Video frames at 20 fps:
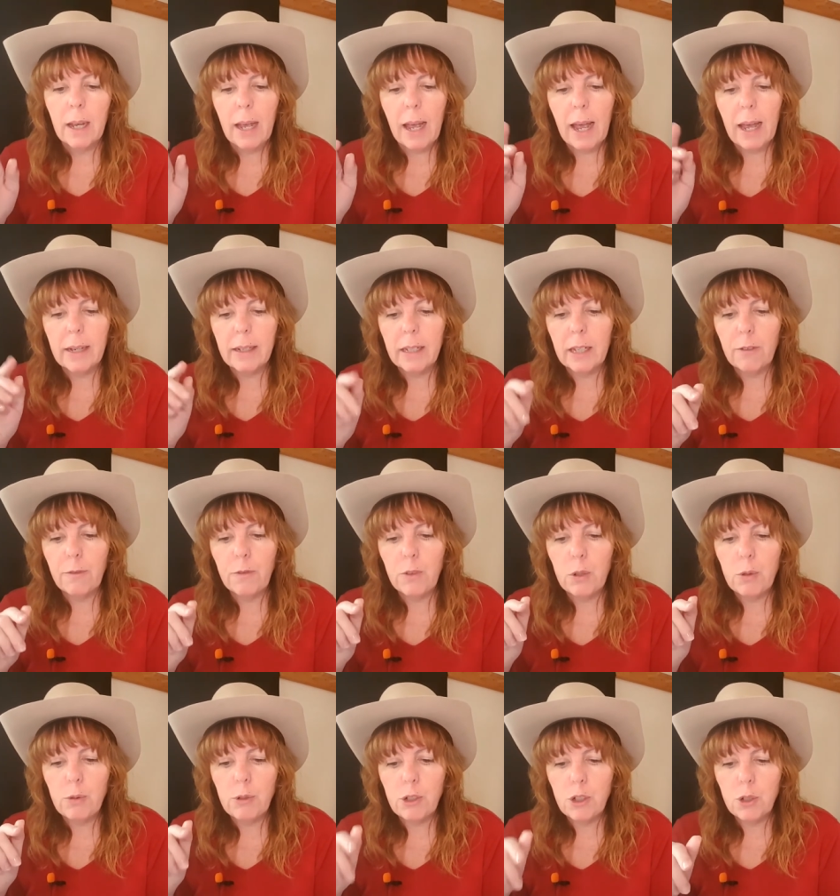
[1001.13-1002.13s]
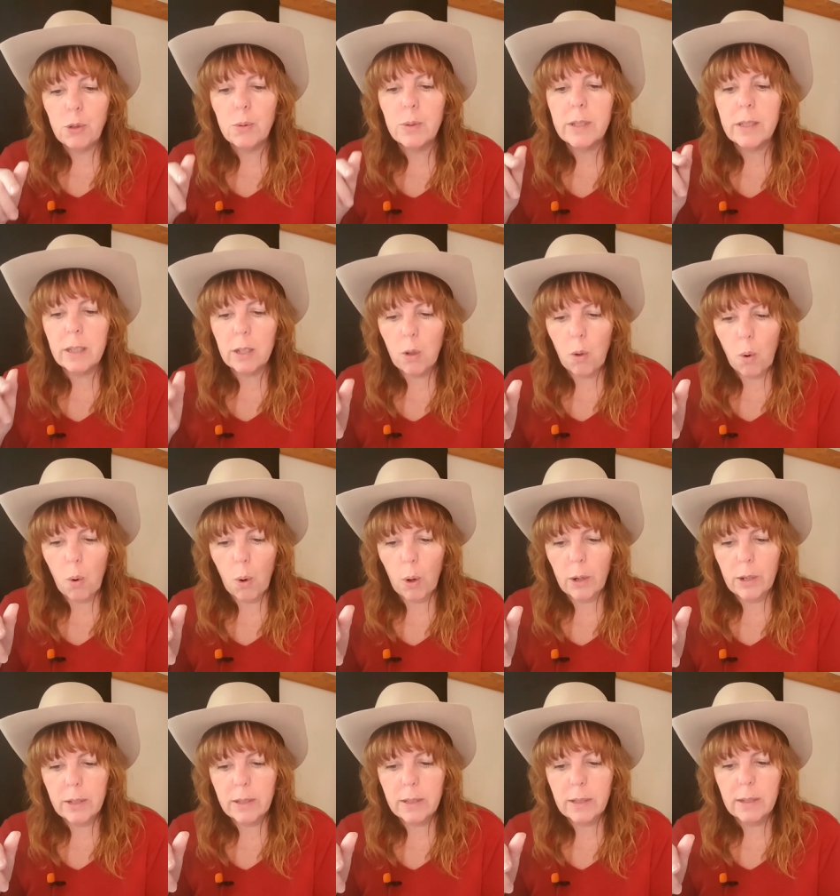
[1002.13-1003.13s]
And if you juice the
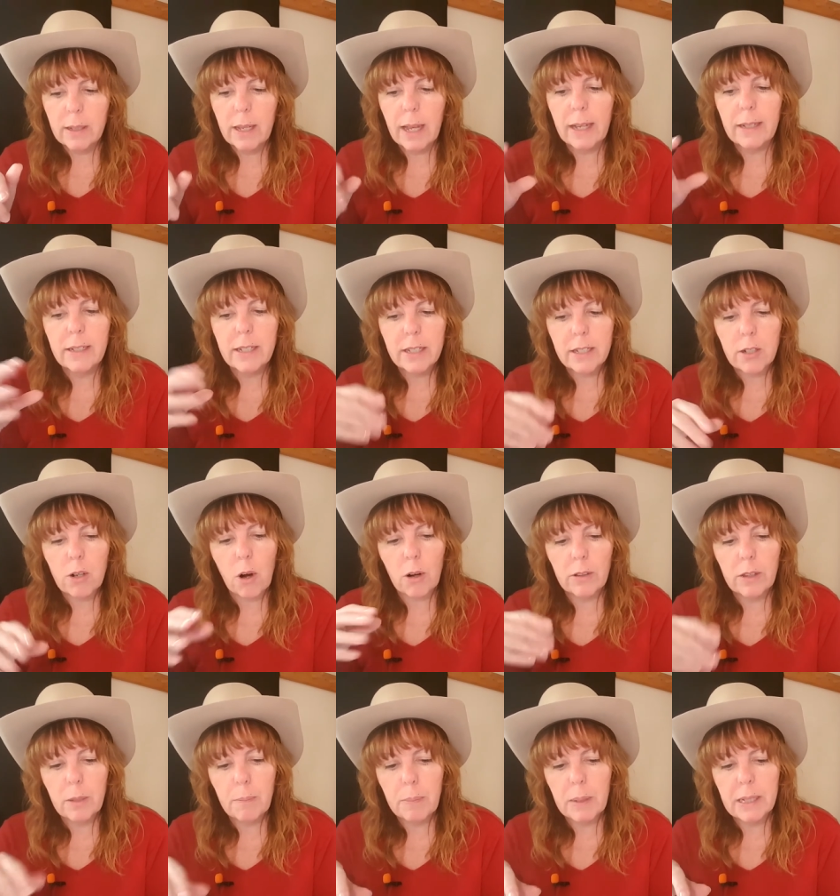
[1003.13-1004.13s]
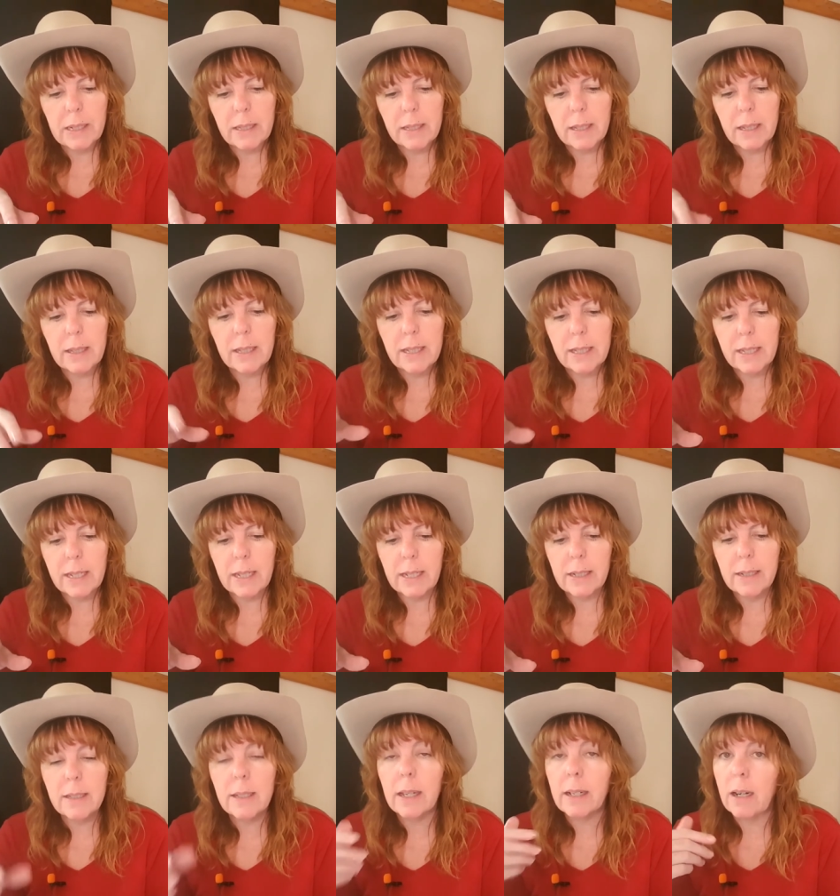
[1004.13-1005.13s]
cores and discard the bits and the
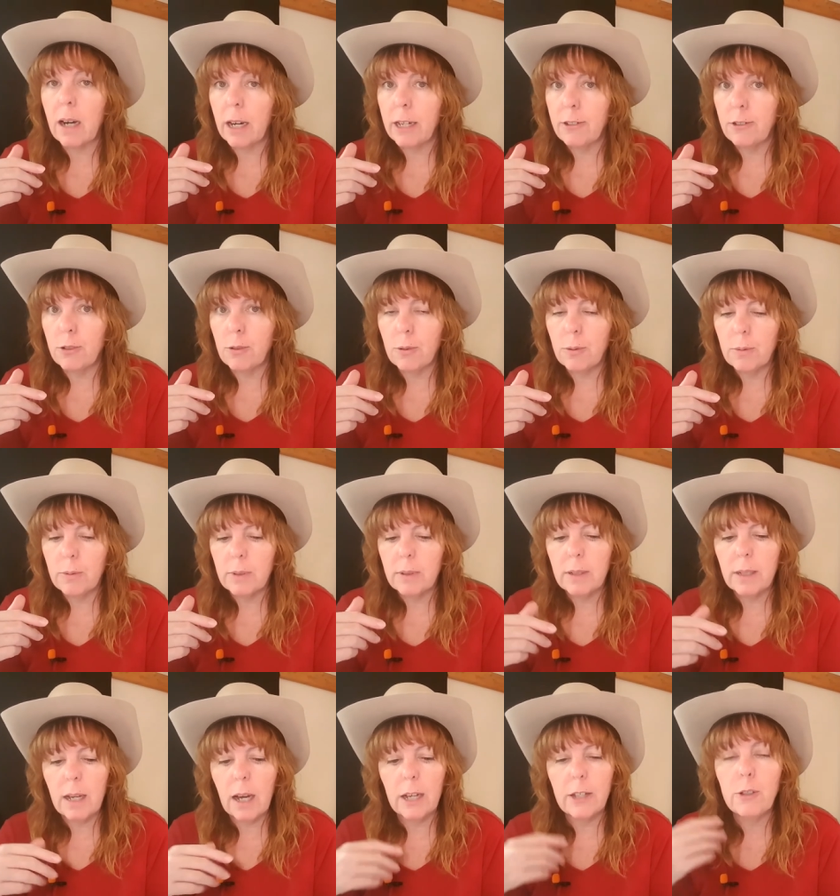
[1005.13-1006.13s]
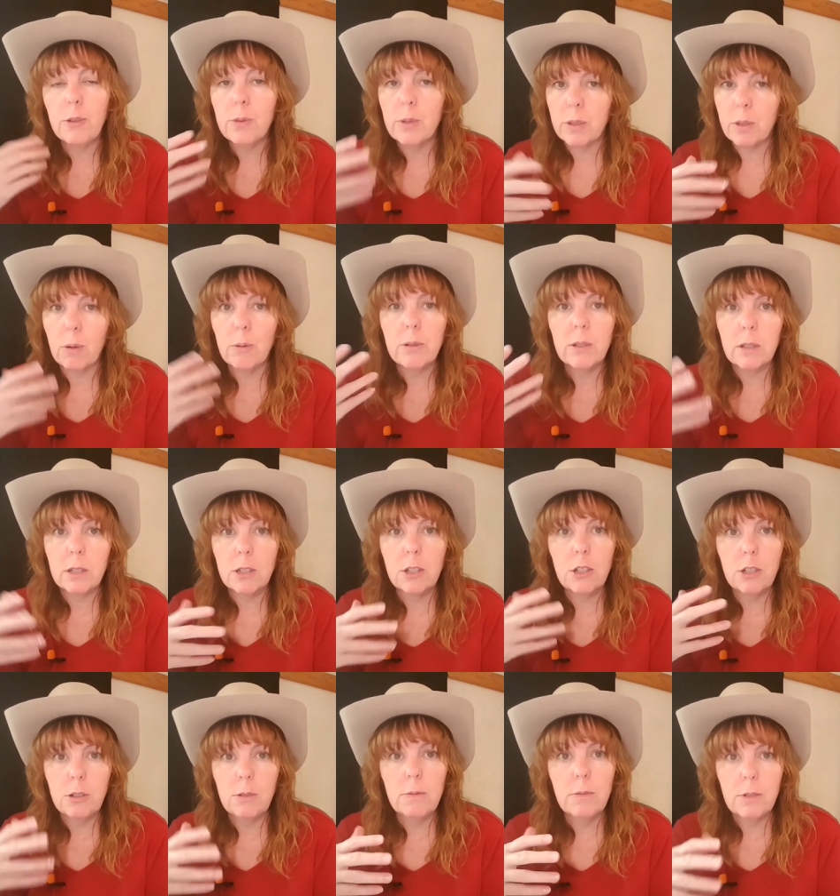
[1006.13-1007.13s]
seeds like I do, I use those
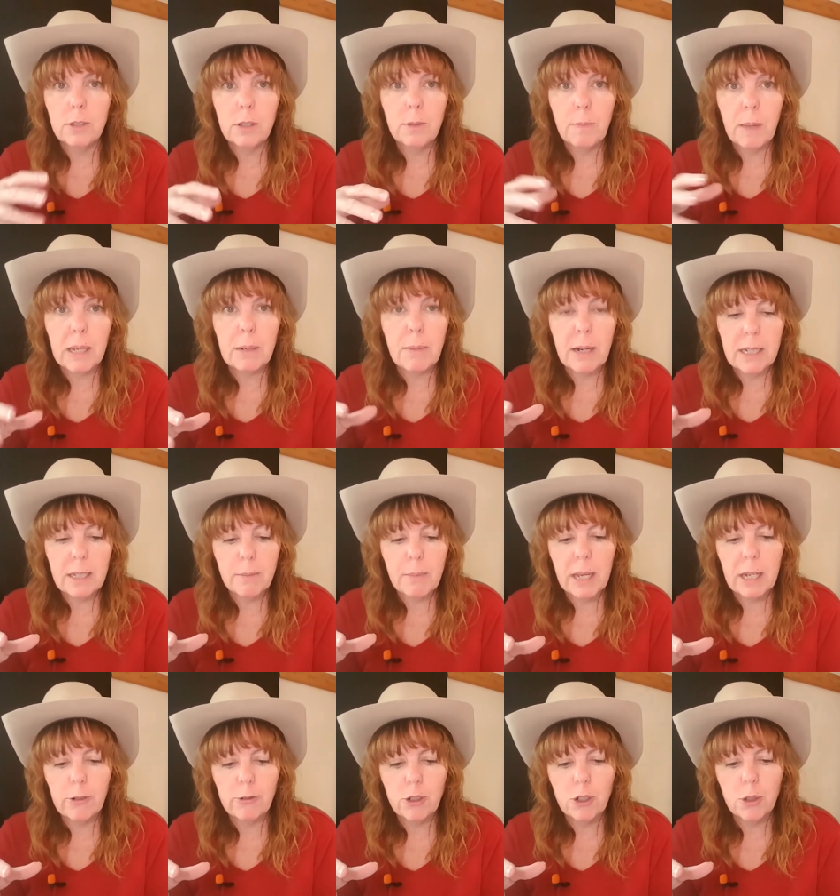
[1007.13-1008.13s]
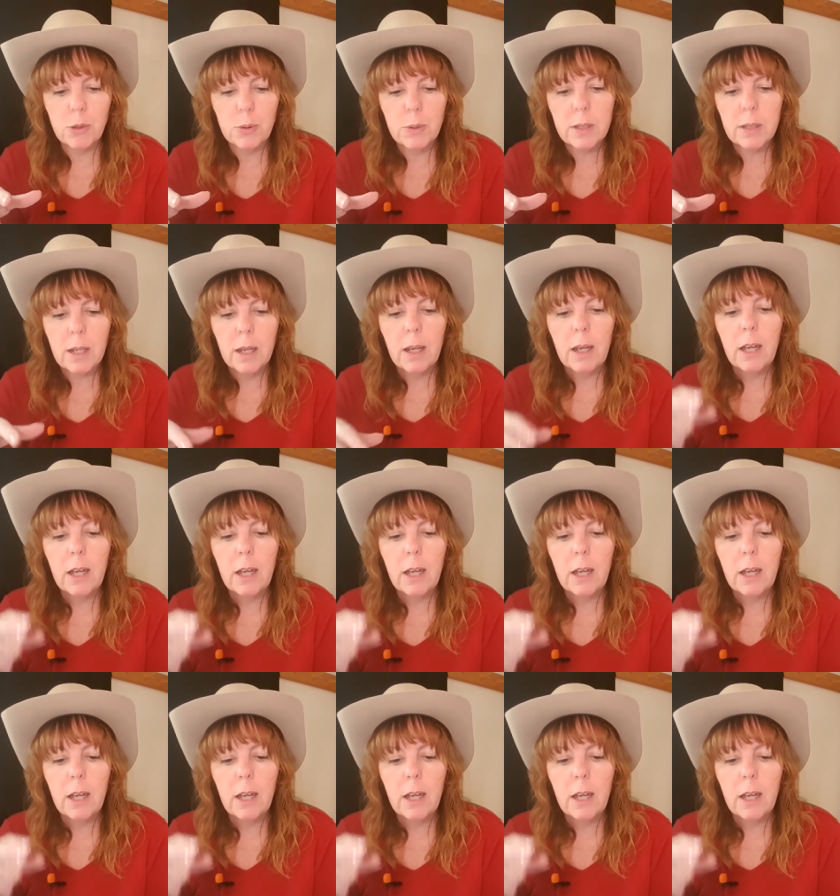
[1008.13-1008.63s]
to, to make my tomato juice,